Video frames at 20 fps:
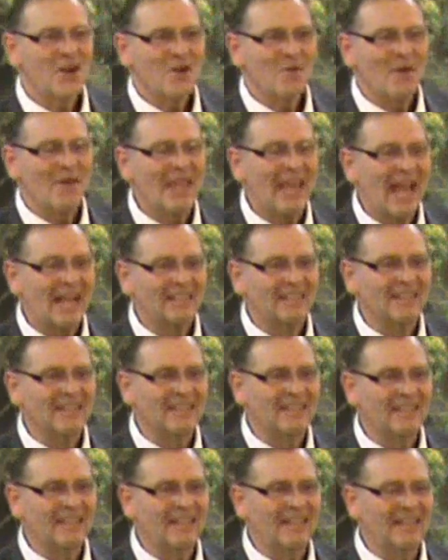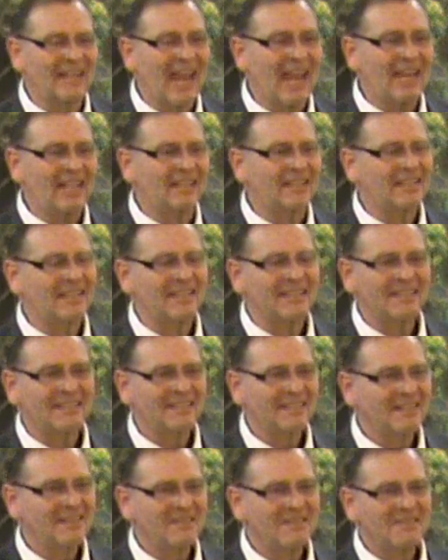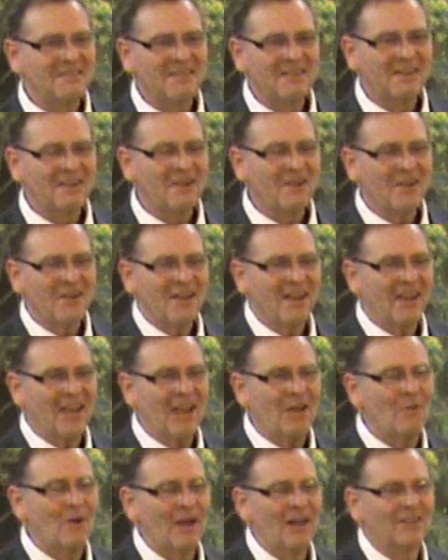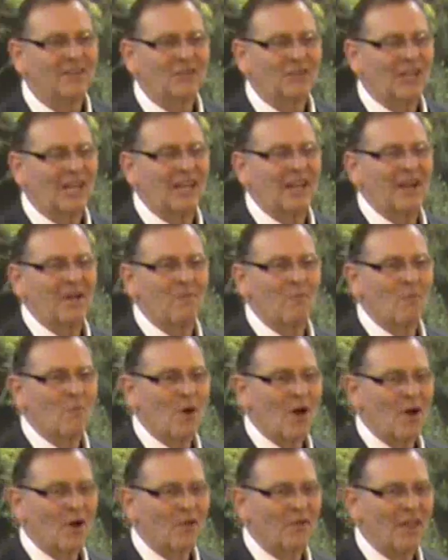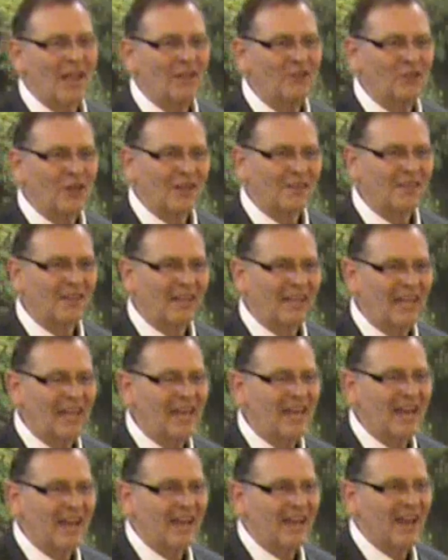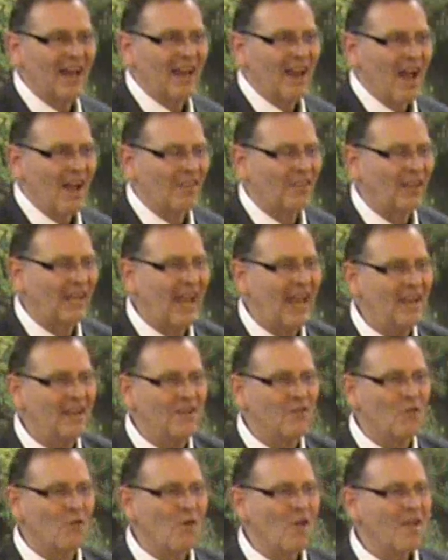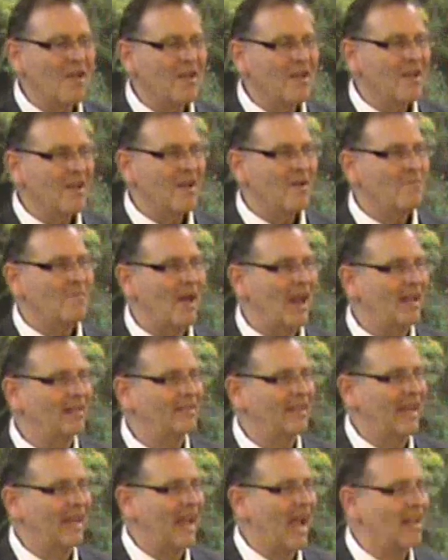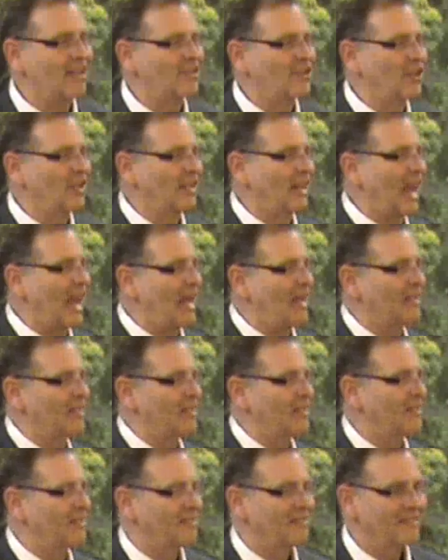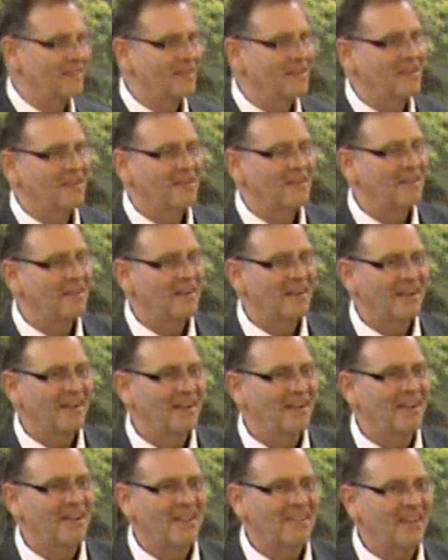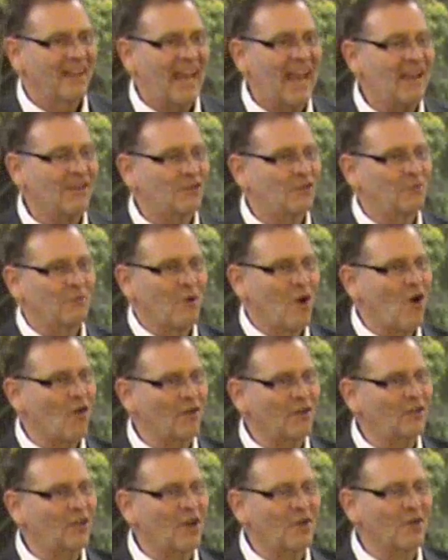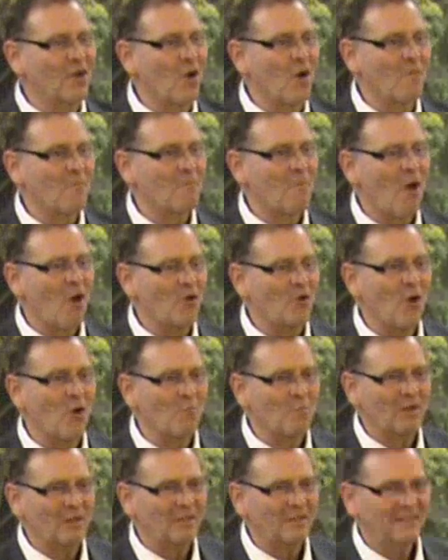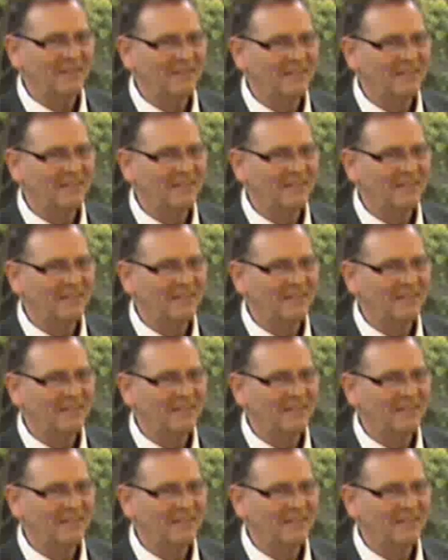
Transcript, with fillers: When they got to the city gates, he went and see where they took the key and unlocked the gate. And, but as he got to the gate, the gates were already starting to part open.